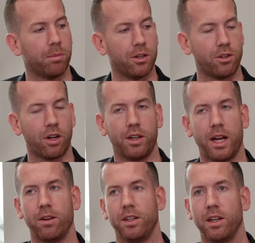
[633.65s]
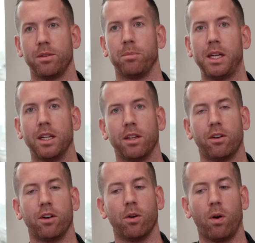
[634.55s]
and been shot down, it doesn't mean that
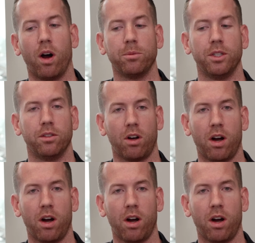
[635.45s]
there are no options.